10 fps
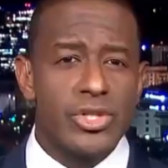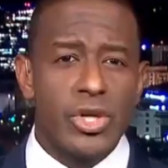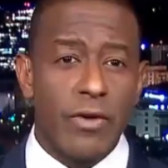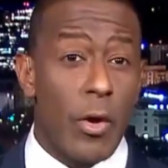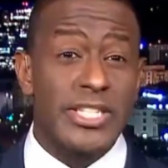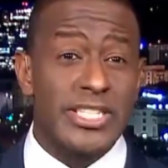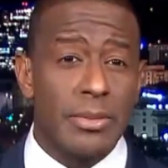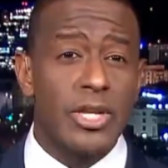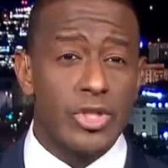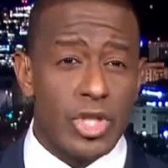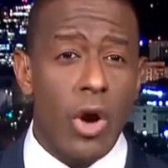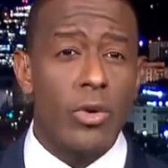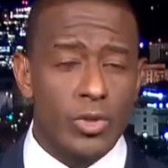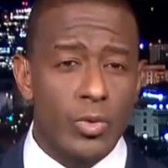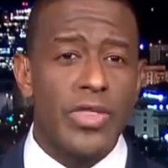took very similar
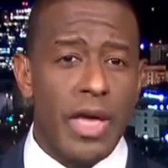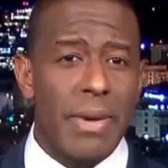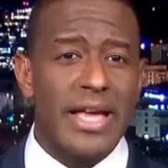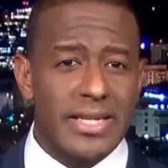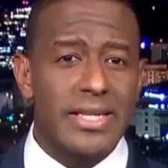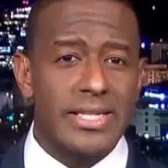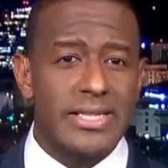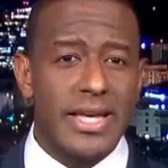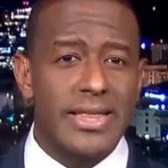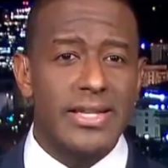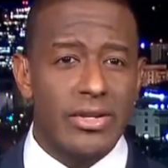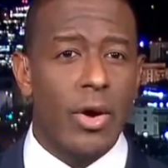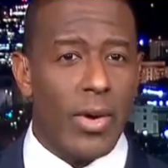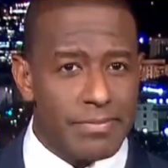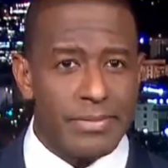tones where they basically said that, you
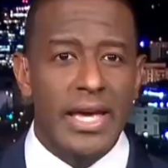know what,